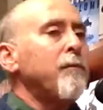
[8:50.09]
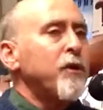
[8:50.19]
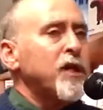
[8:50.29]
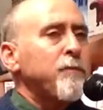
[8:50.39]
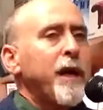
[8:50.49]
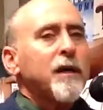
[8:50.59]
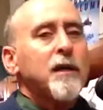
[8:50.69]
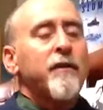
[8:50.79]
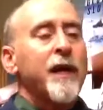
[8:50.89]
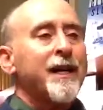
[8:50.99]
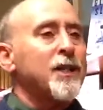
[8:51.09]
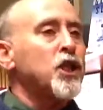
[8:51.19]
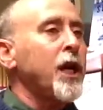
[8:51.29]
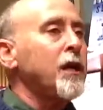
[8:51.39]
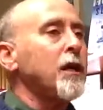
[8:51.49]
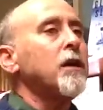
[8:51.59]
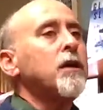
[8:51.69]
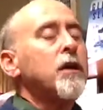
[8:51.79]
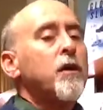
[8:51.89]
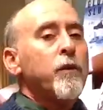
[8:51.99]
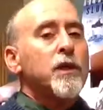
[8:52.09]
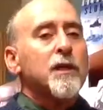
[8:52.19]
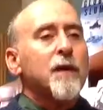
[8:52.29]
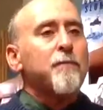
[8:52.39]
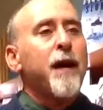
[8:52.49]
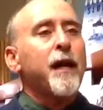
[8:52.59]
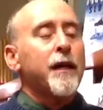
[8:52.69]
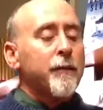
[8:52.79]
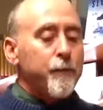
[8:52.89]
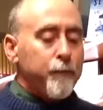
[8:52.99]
perspective and an agenda which is compelling.